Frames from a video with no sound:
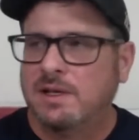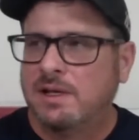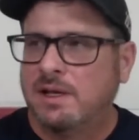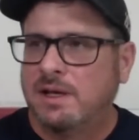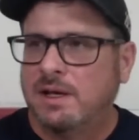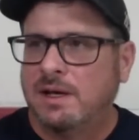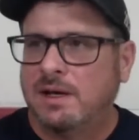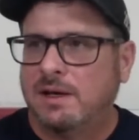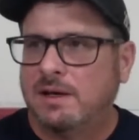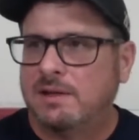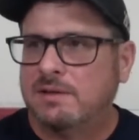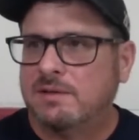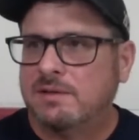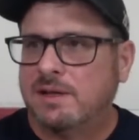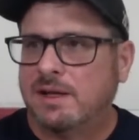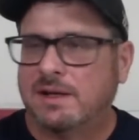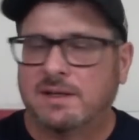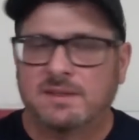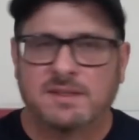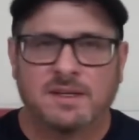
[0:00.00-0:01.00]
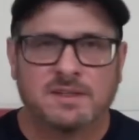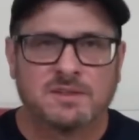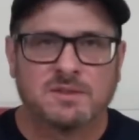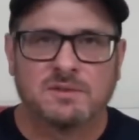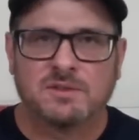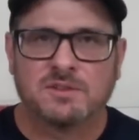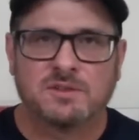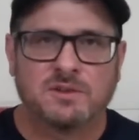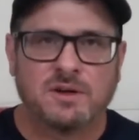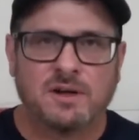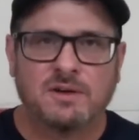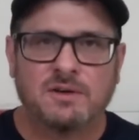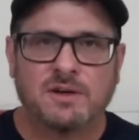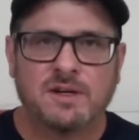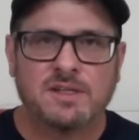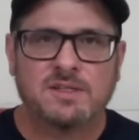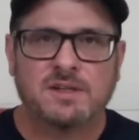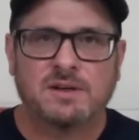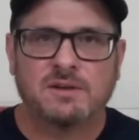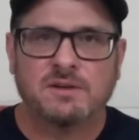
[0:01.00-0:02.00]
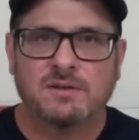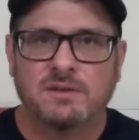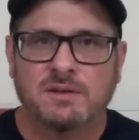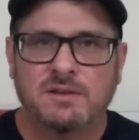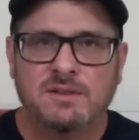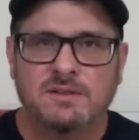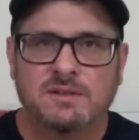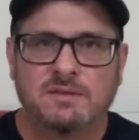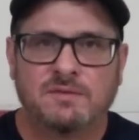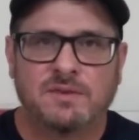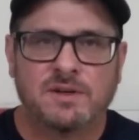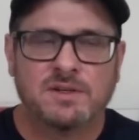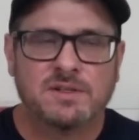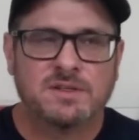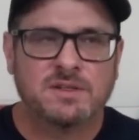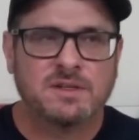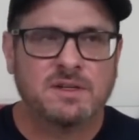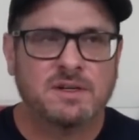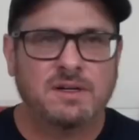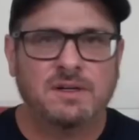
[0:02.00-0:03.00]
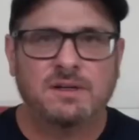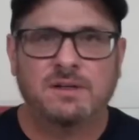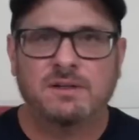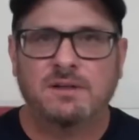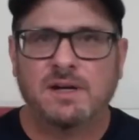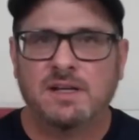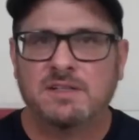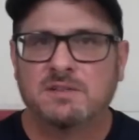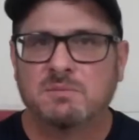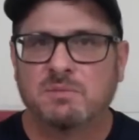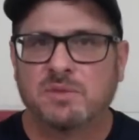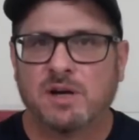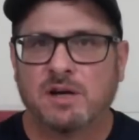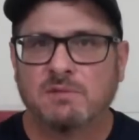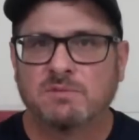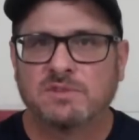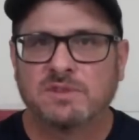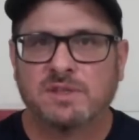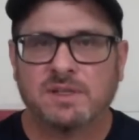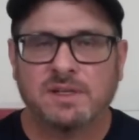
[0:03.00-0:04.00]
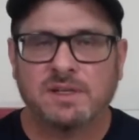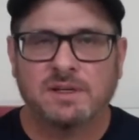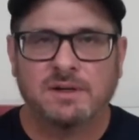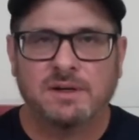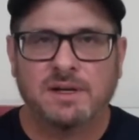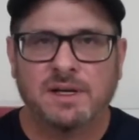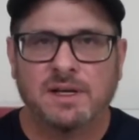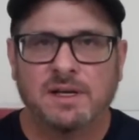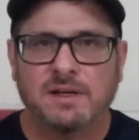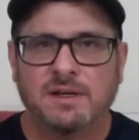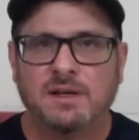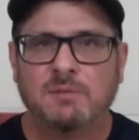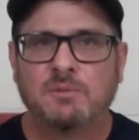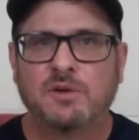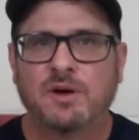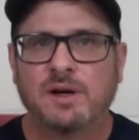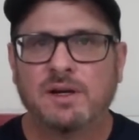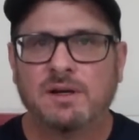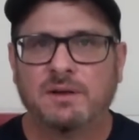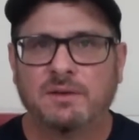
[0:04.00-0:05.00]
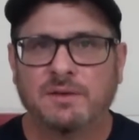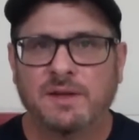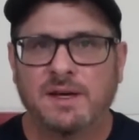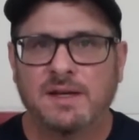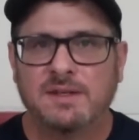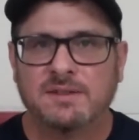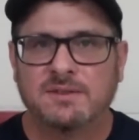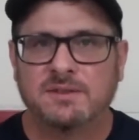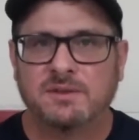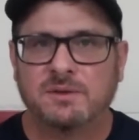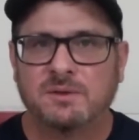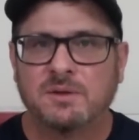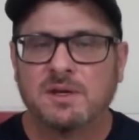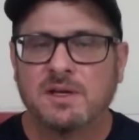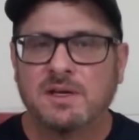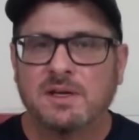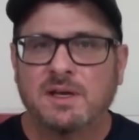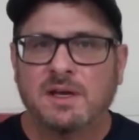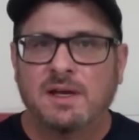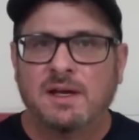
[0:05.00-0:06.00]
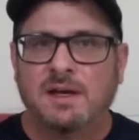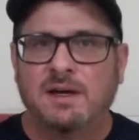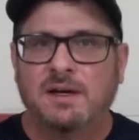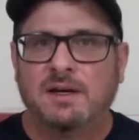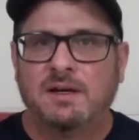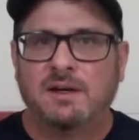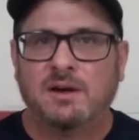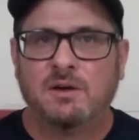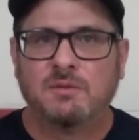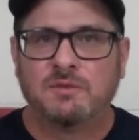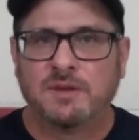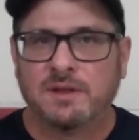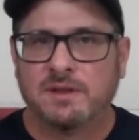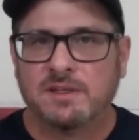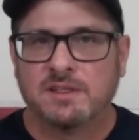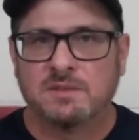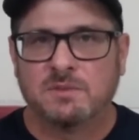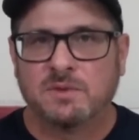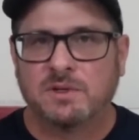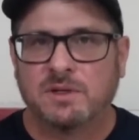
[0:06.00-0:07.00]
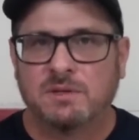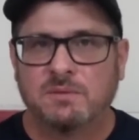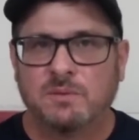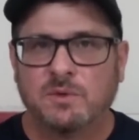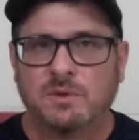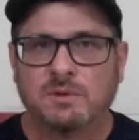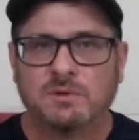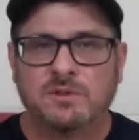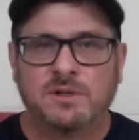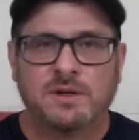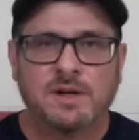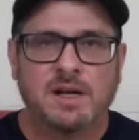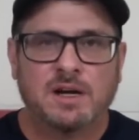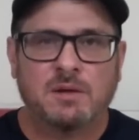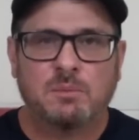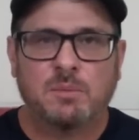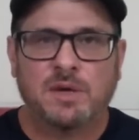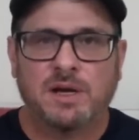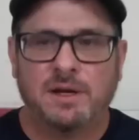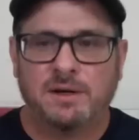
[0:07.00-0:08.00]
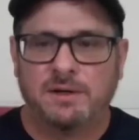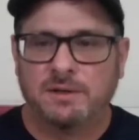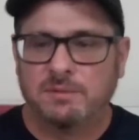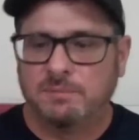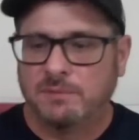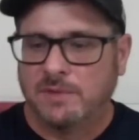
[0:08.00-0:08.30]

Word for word: Uh, like I said, I was going to try to start doing these the first the year. Had some problems with the internet, upgraded on that. So uh, hopefully this one will turn out better,